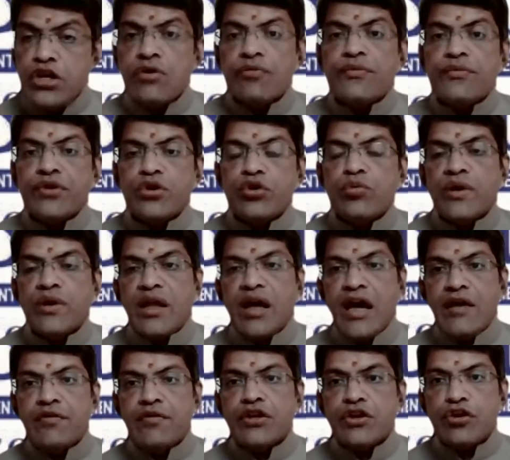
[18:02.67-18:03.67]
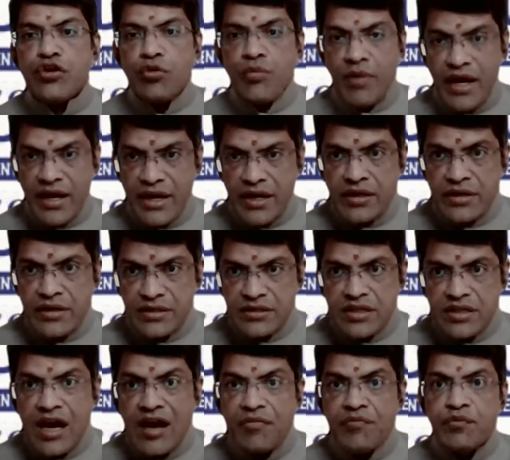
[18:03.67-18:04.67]
of you will have in your mind is,
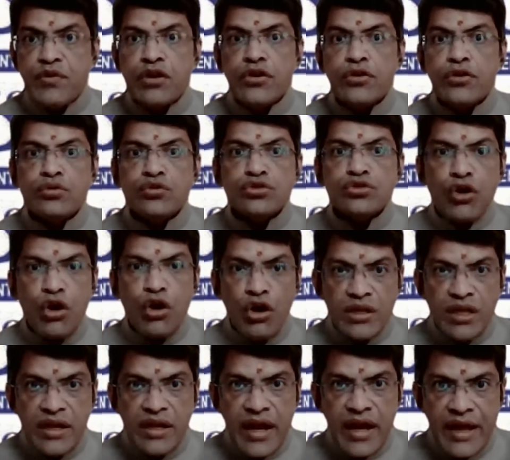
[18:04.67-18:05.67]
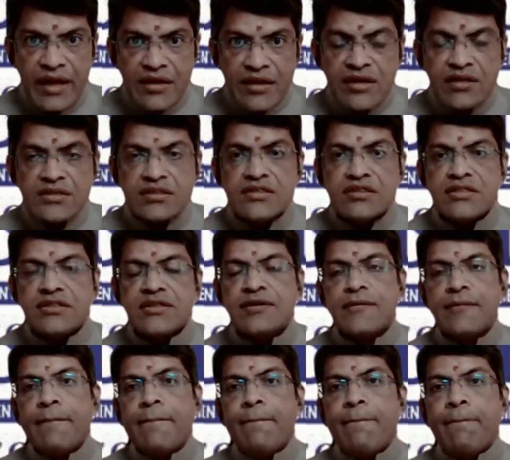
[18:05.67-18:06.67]
after you saw the rank list,
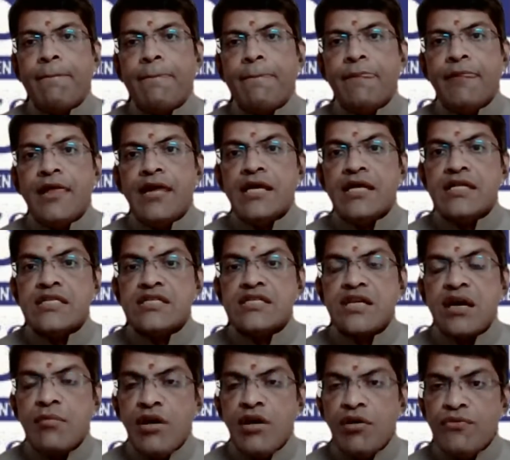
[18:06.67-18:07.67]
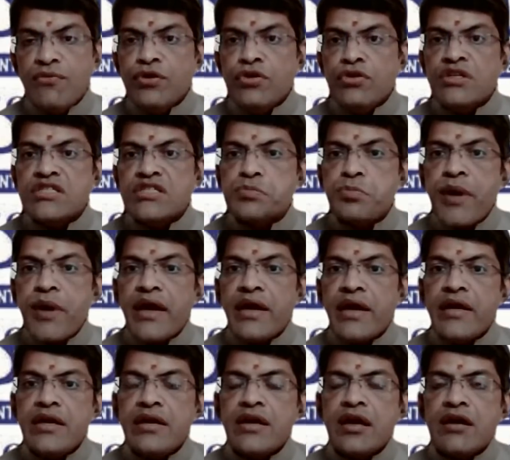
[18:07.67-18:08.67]
some of you,
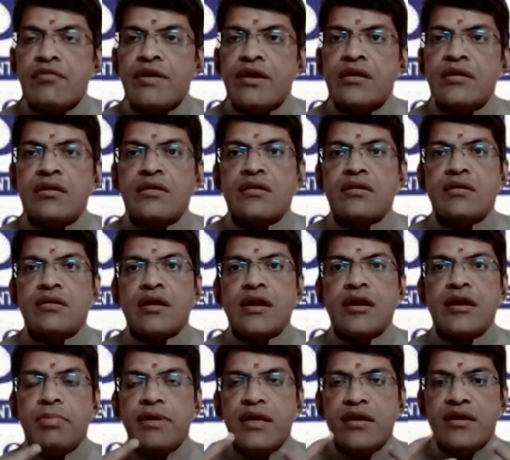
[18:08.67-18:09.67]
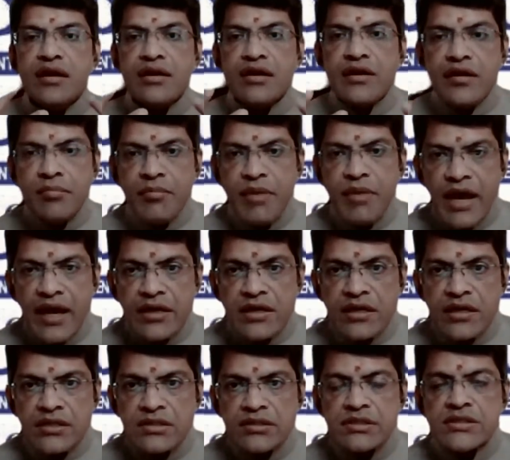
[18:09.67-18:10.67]
despite our repeated
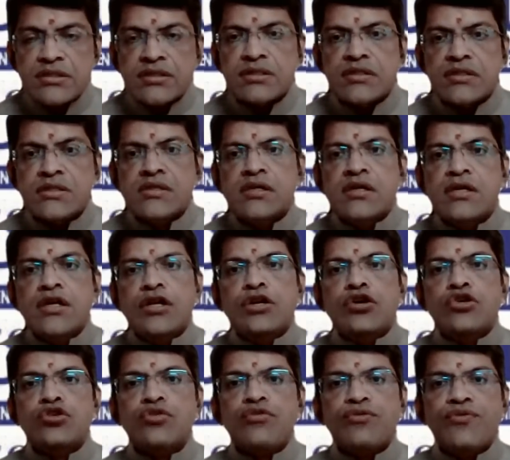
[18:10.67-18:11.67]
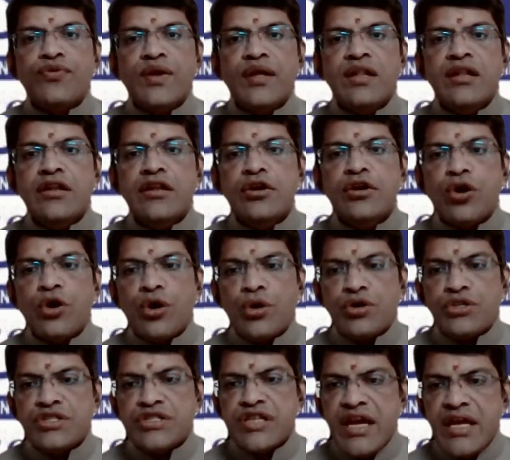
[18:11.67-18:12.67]
reminders to fill your
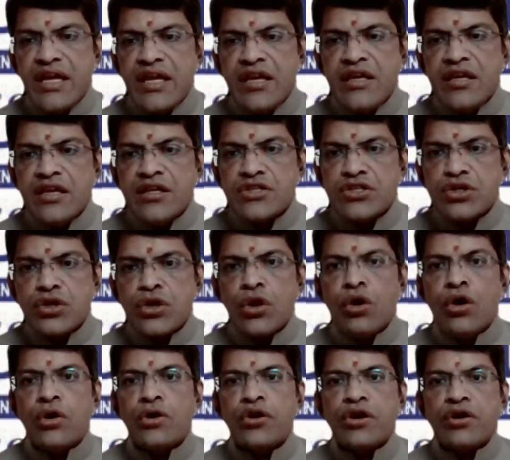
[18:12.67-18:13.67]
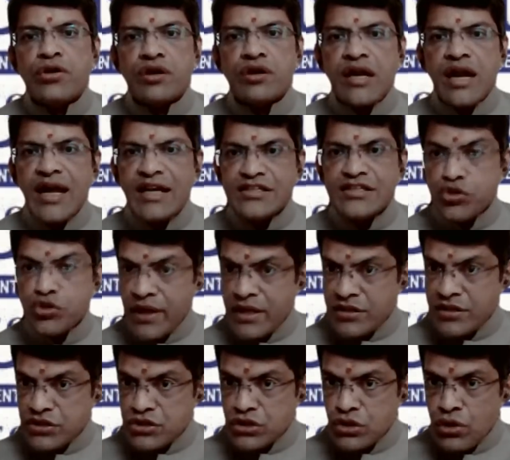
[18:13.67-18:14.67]
JEE score, your class
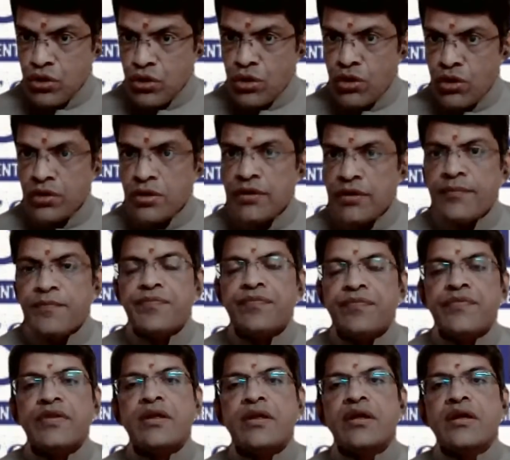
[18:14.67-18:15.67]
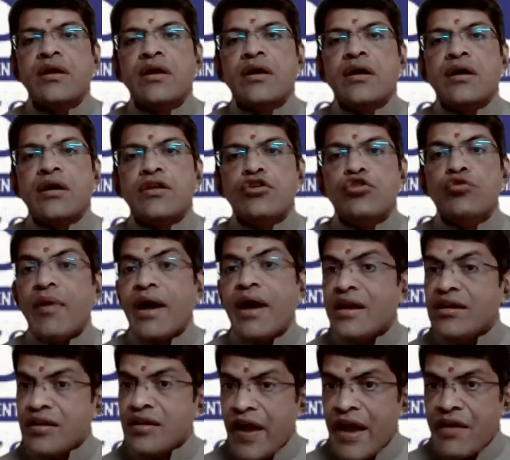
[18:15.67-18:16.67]
12 score, you
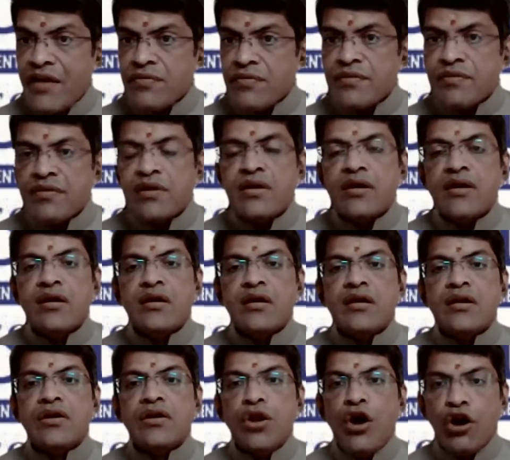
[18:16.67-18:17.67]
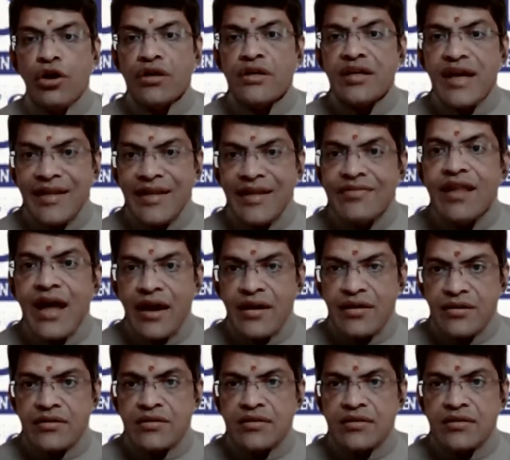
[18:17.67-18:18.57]
might have not done that.